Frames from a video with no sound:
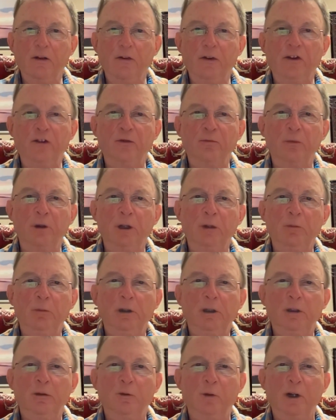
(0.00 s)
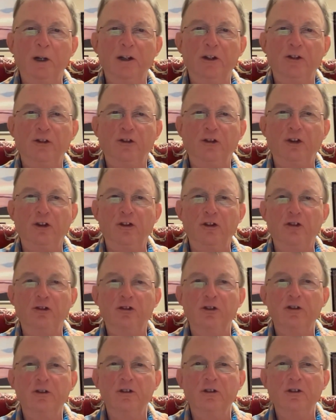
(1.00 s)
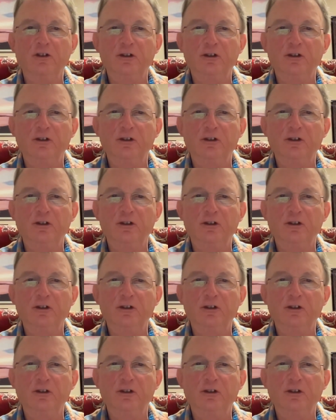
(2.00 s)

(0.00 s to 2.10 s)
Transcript: this may be where citizen